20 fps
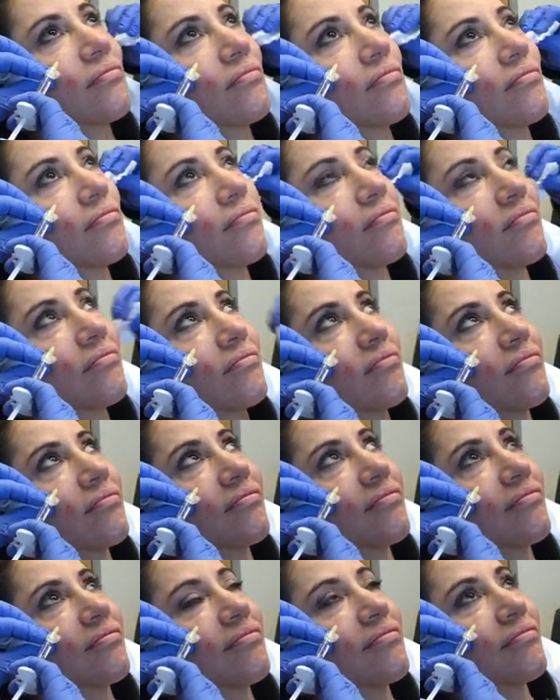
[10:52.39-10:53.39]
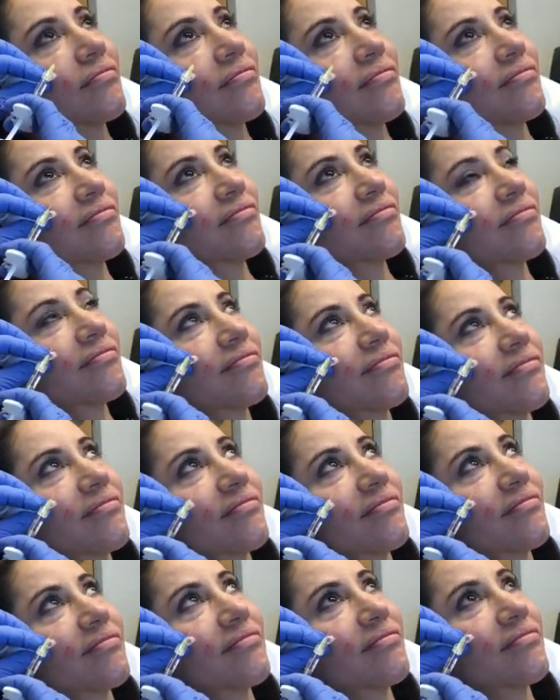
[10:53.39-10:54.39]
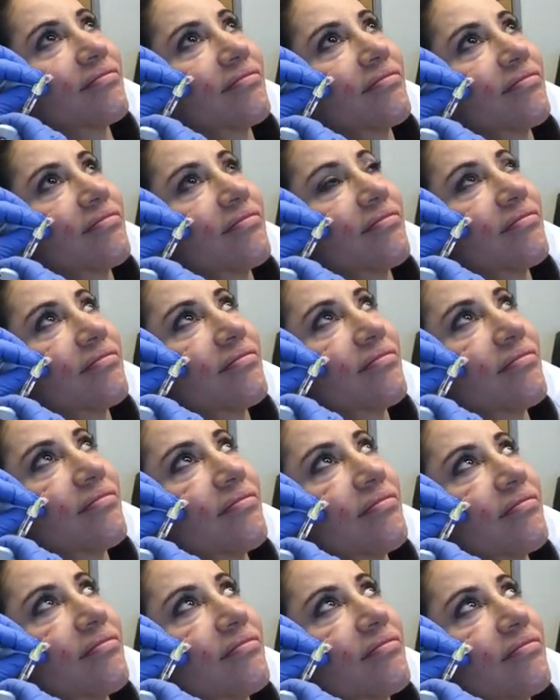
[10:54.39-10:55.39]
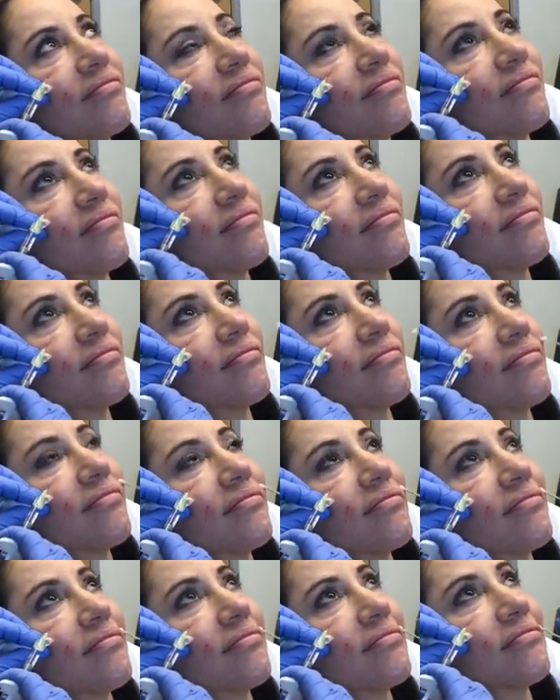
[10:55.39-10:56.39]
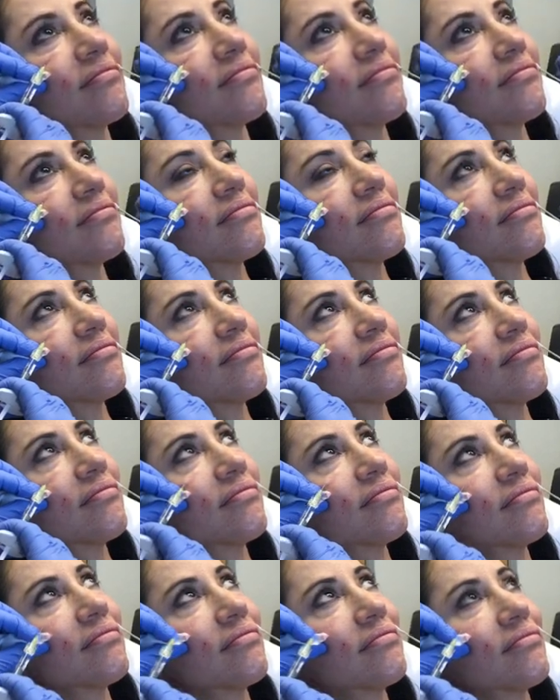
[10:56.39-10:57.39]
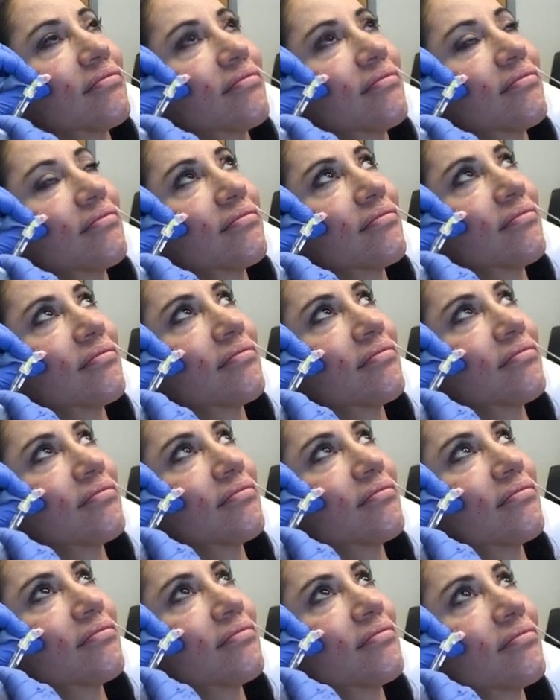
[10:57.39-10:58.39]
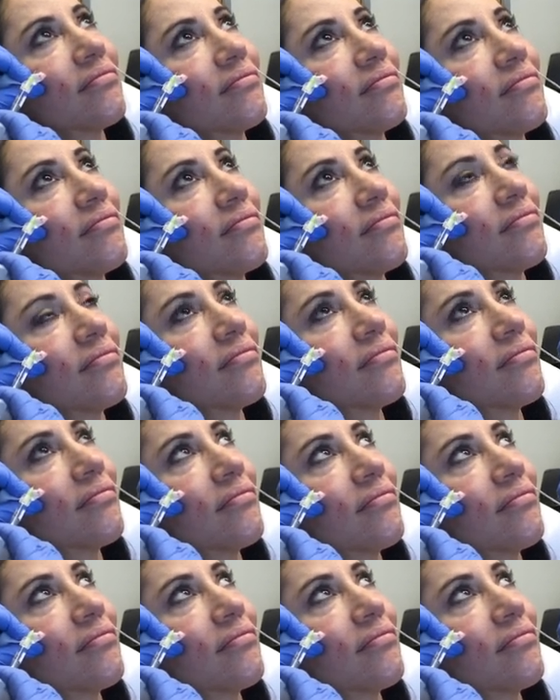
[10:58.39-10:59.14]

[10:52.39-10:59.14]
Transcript: Nothing is said.